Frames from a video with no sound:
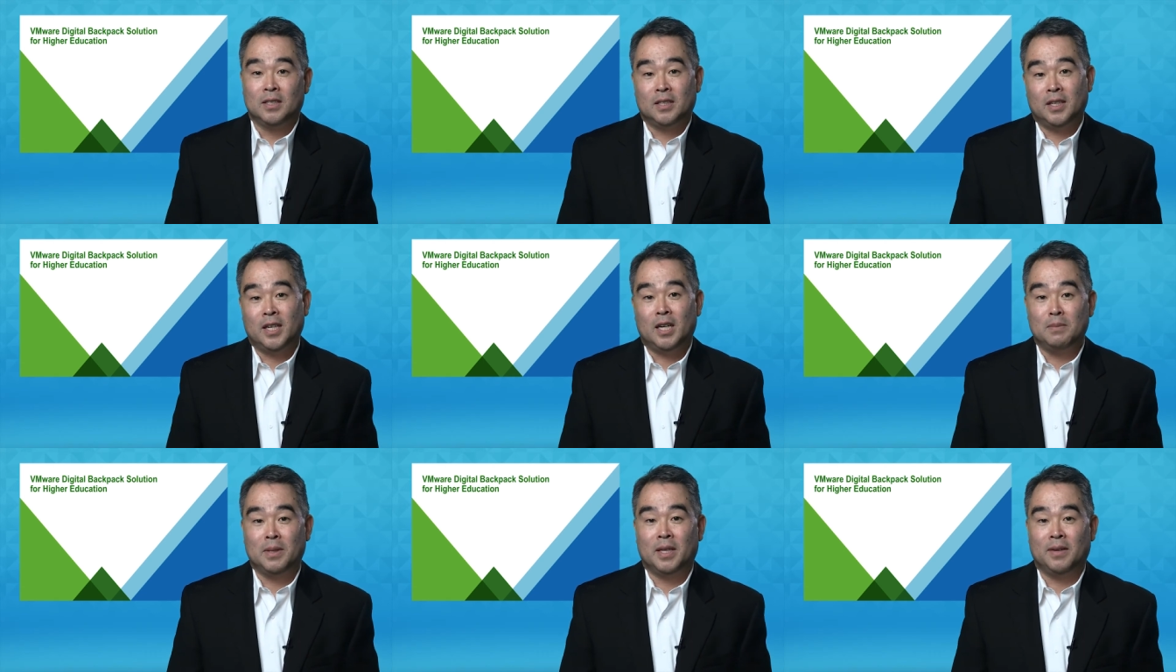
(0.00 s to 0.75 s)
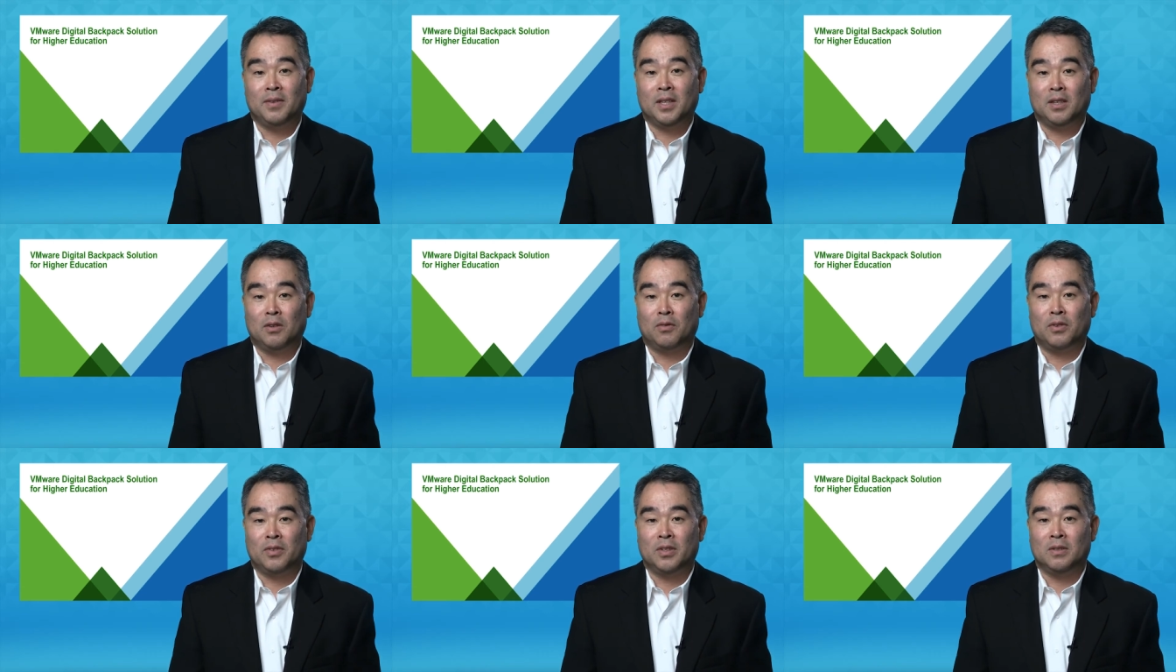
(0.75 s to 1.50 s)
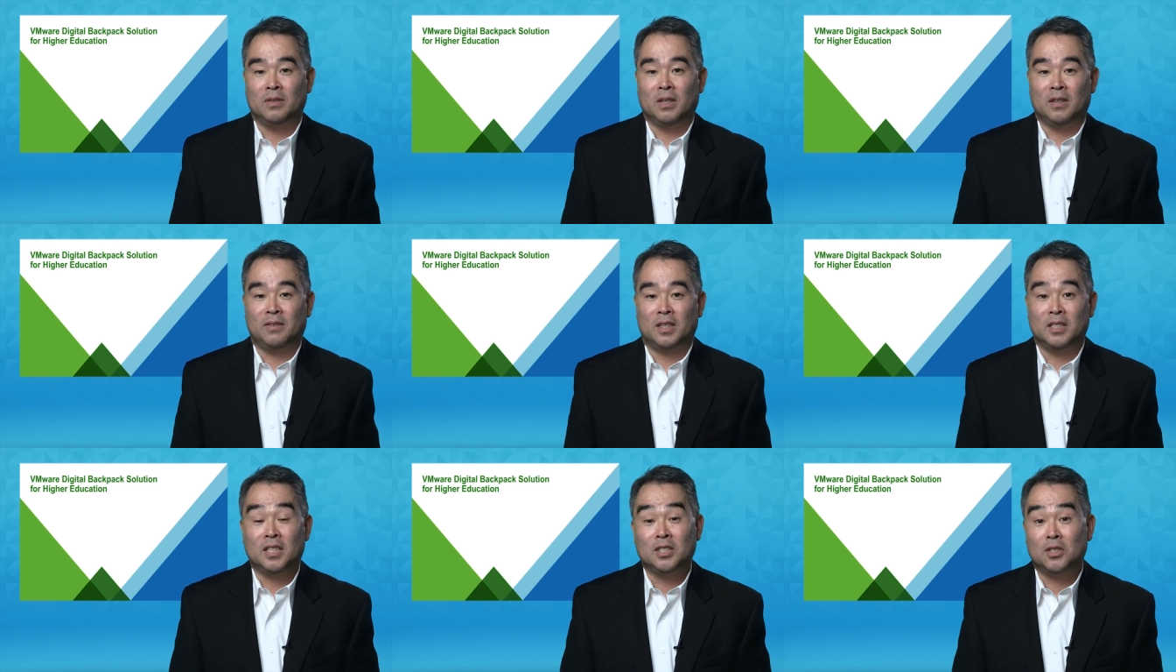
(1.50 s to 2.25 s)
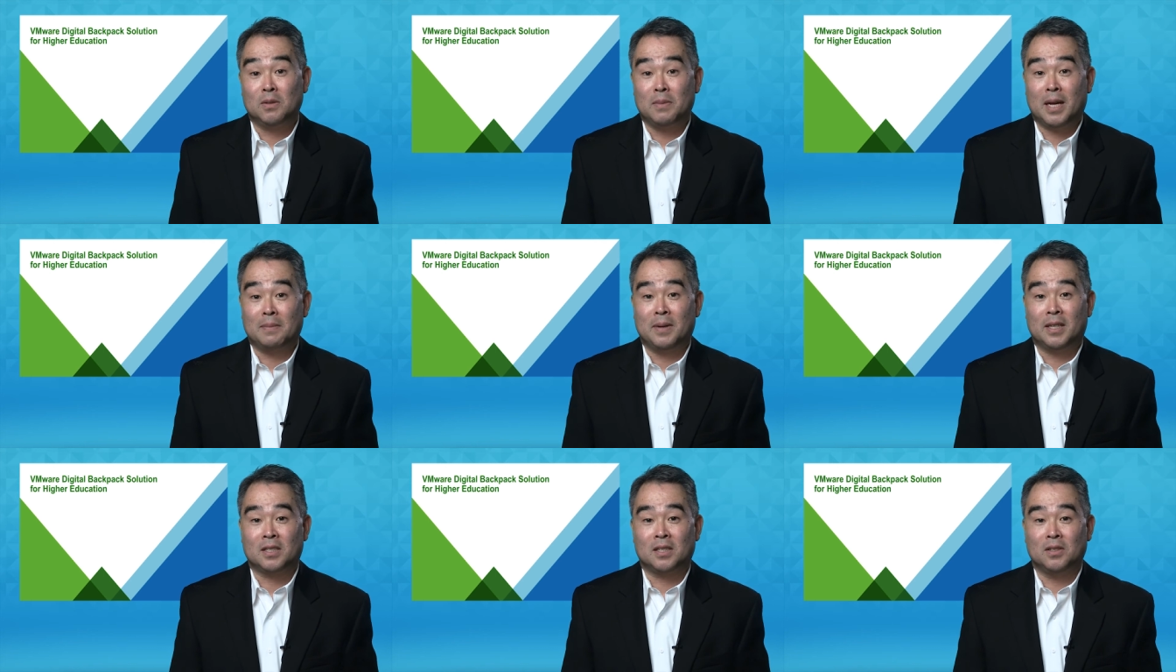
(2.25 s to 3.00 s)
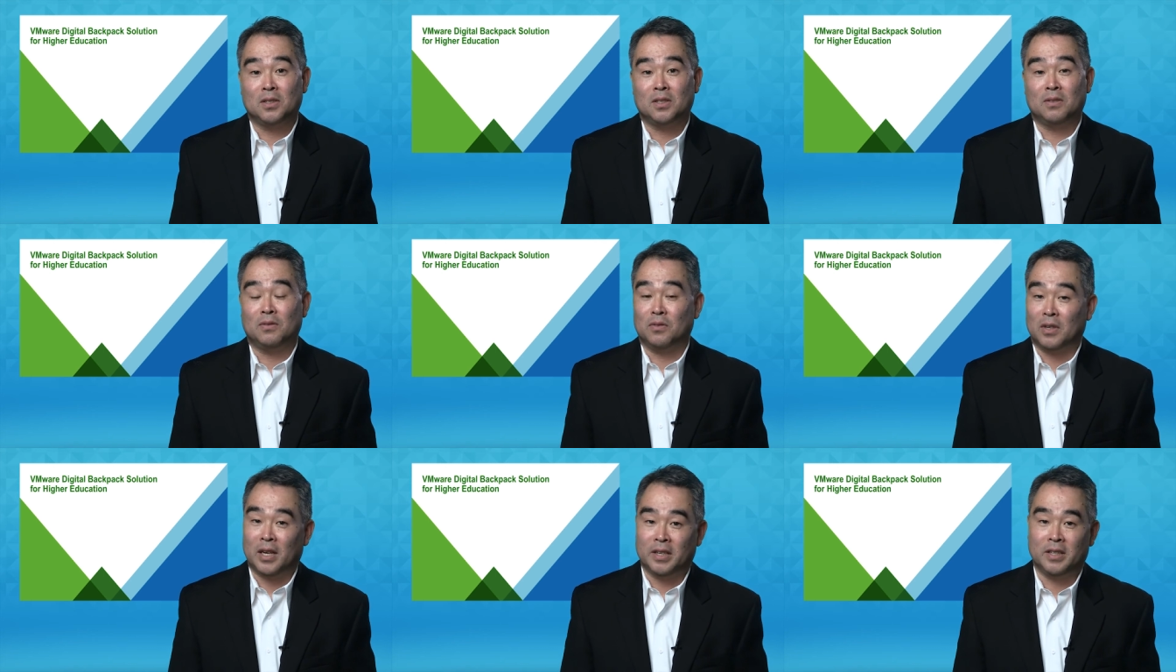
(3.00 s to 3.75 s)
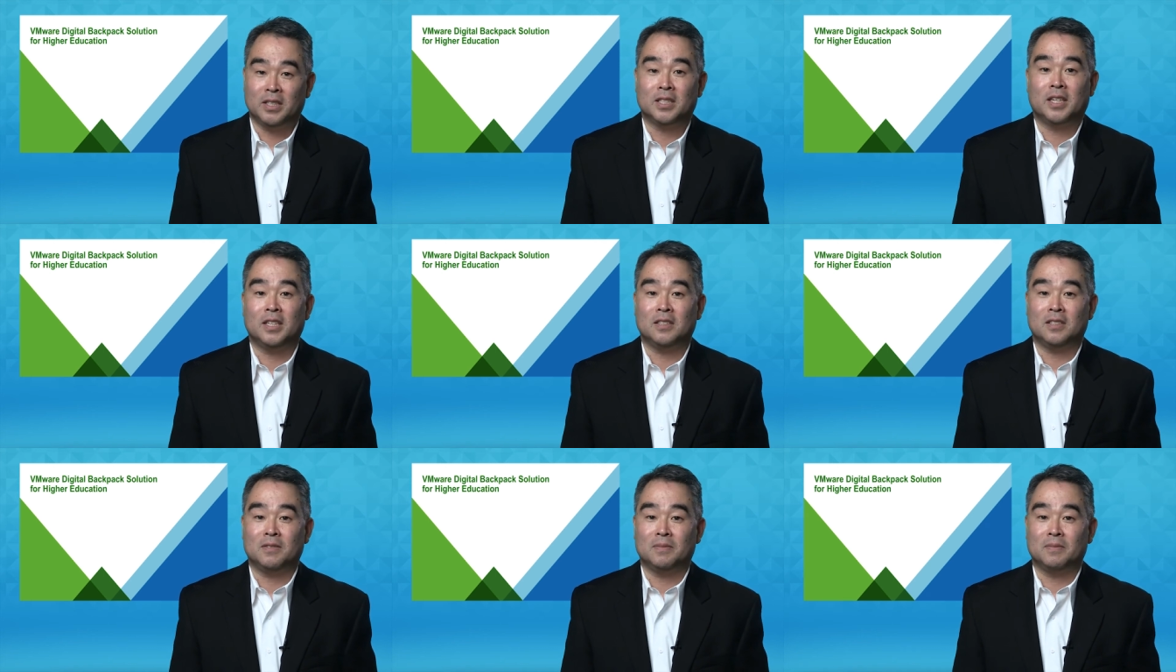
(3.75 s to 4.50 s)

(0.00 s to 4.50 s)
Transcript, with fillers: Today I'll be giving an overview of our digital backpack solution for higher education.